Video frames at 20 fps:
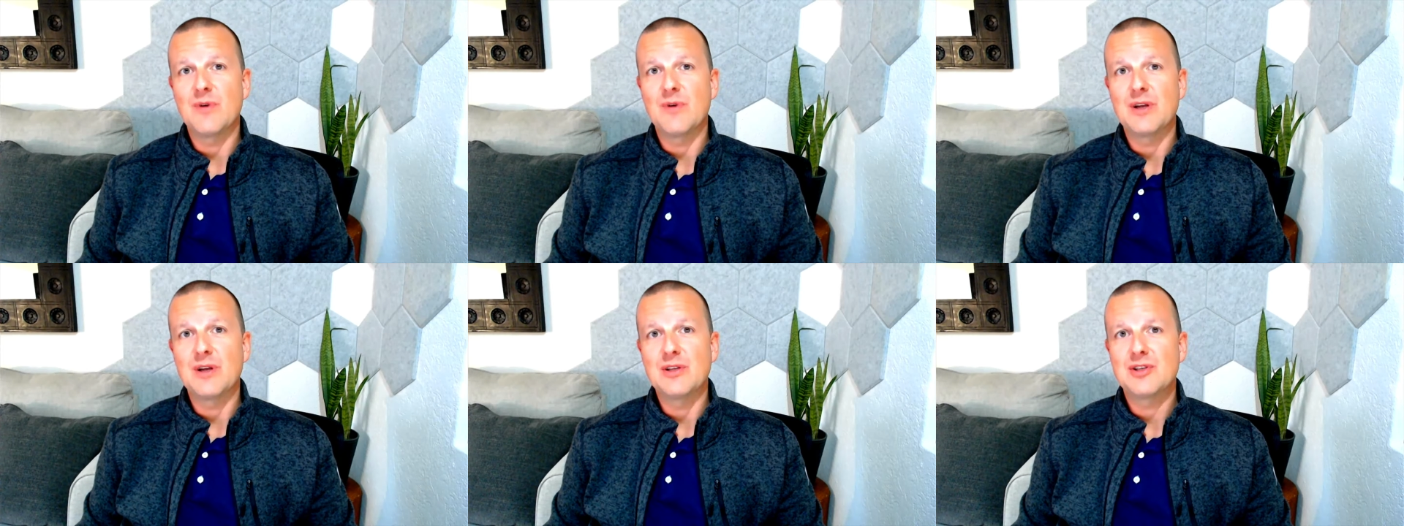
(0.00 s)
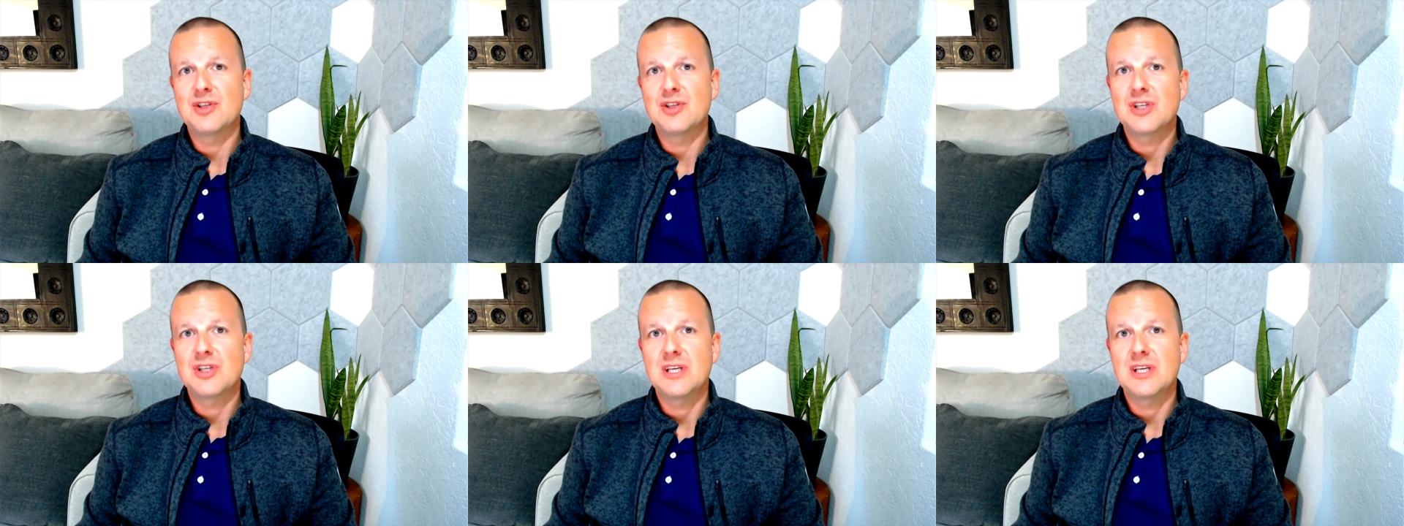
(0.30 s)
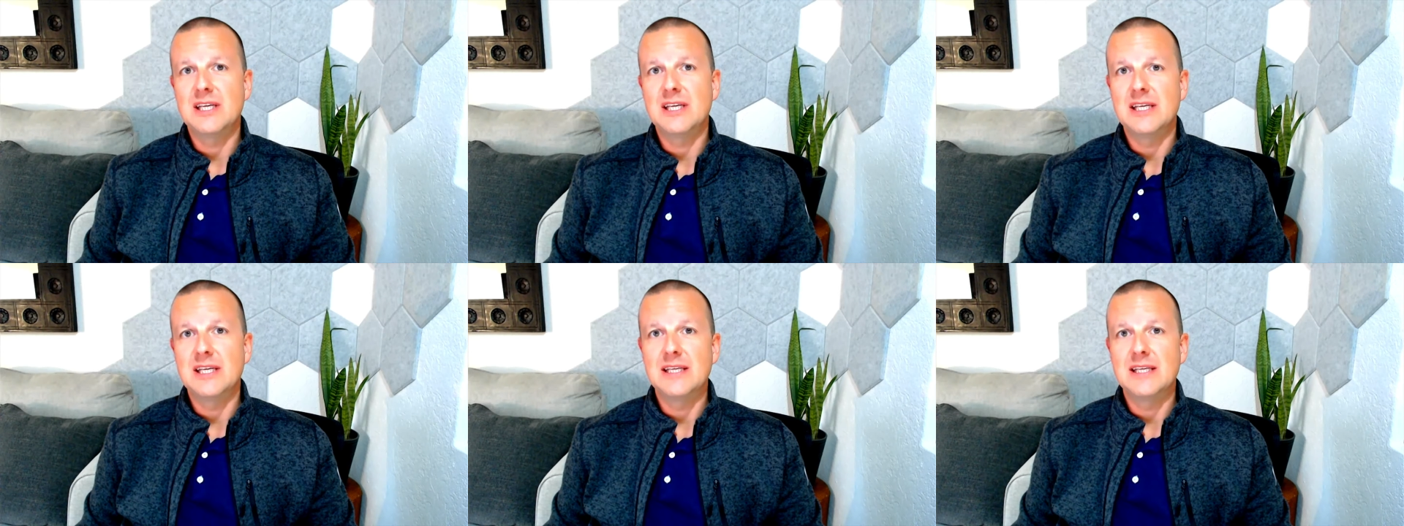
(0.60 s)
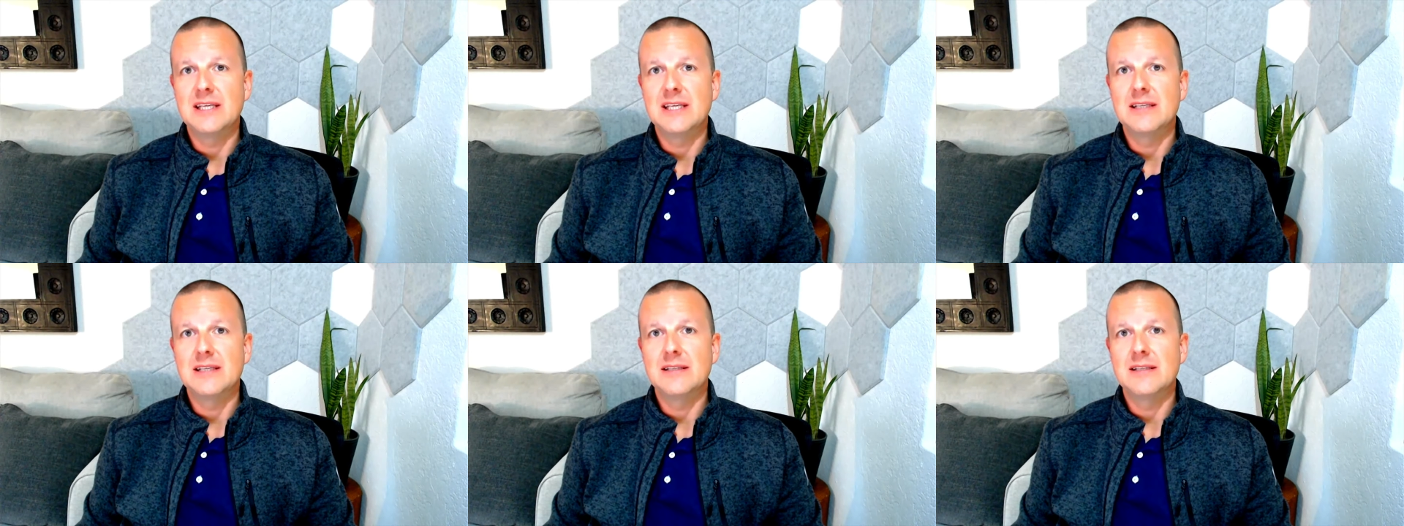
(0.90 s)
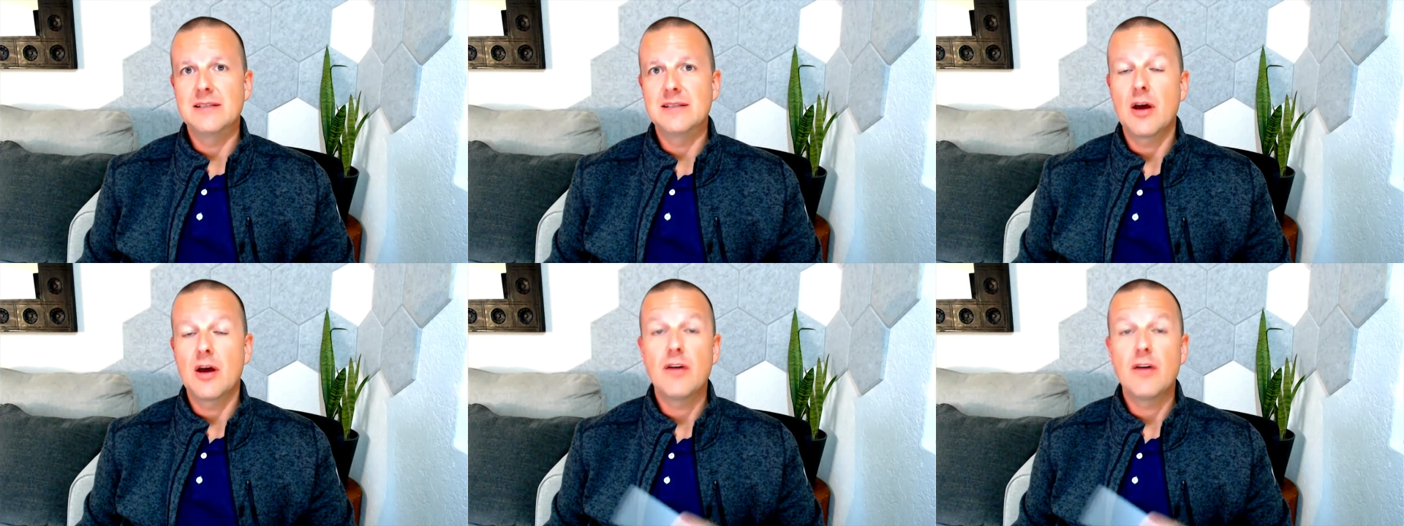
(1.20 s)
which
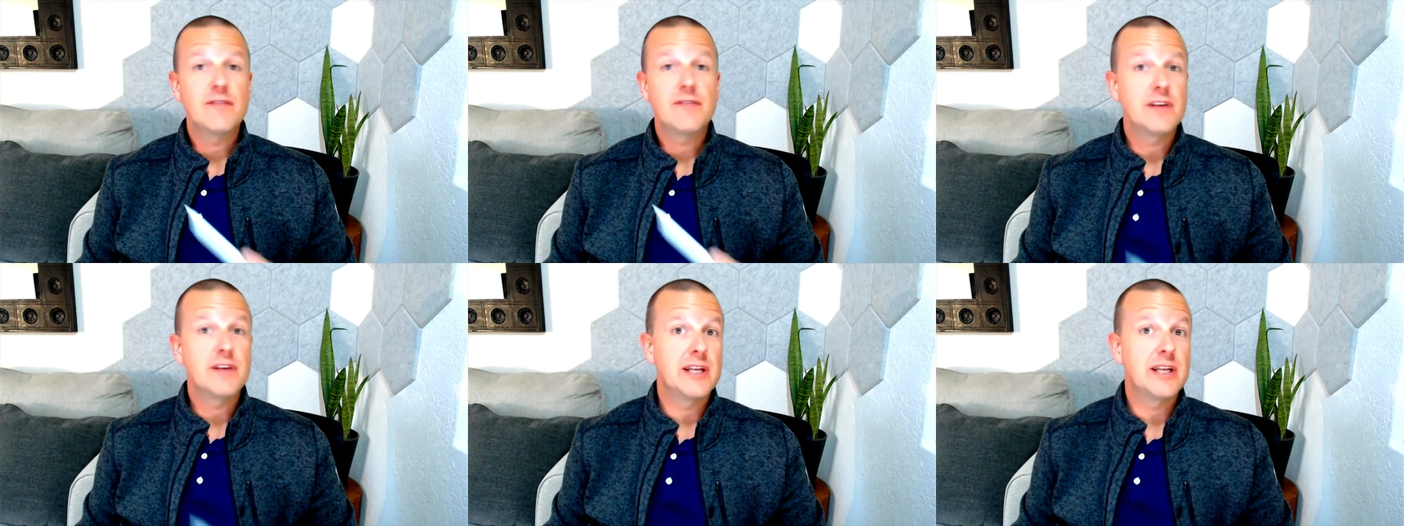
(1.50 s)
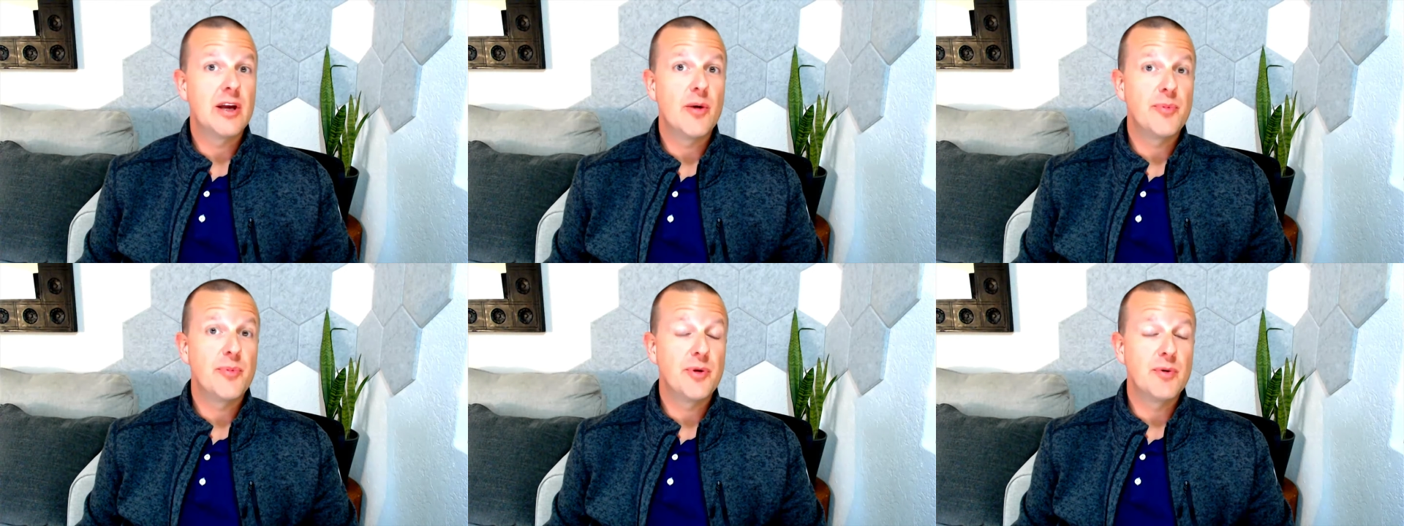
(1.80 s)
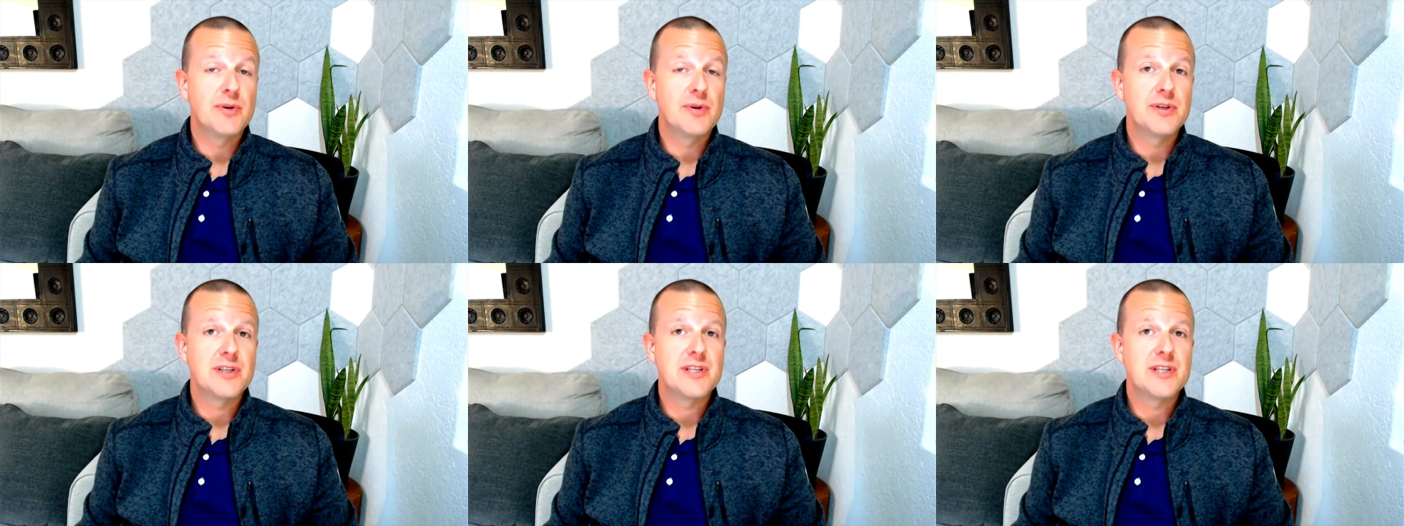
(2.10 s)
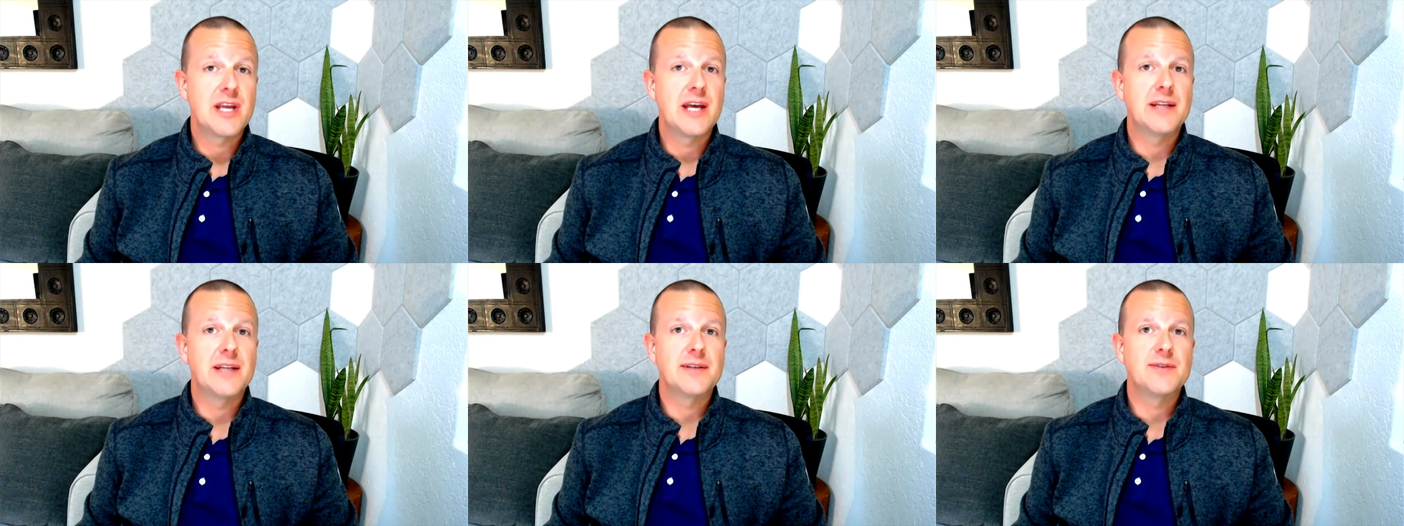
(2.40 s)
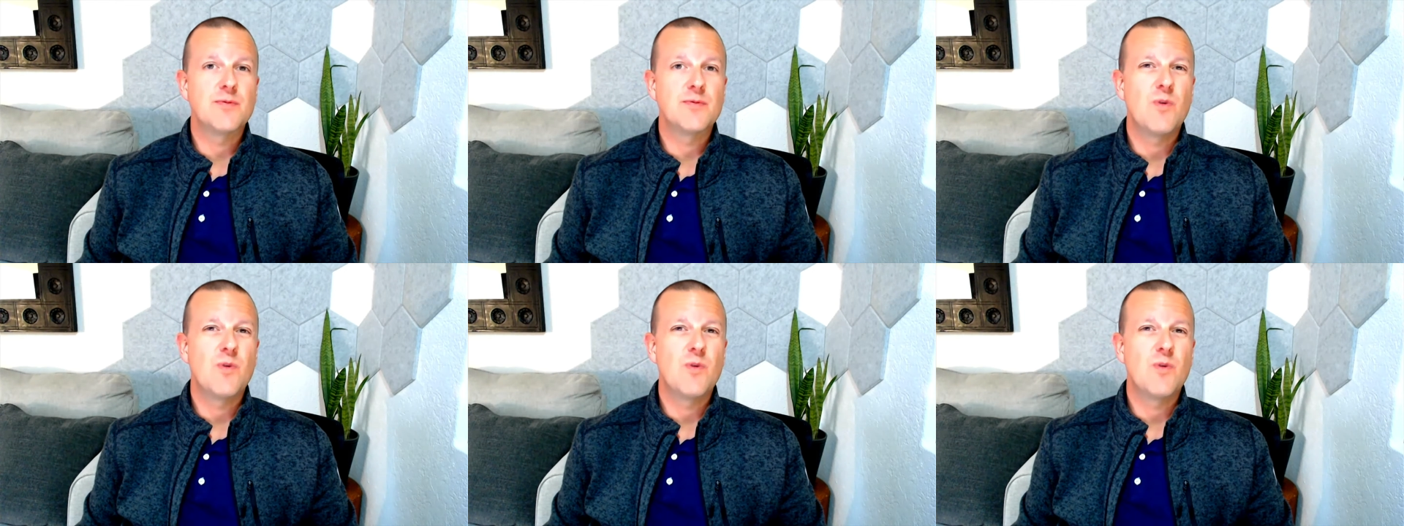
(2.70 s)
is hopefully going to help you understand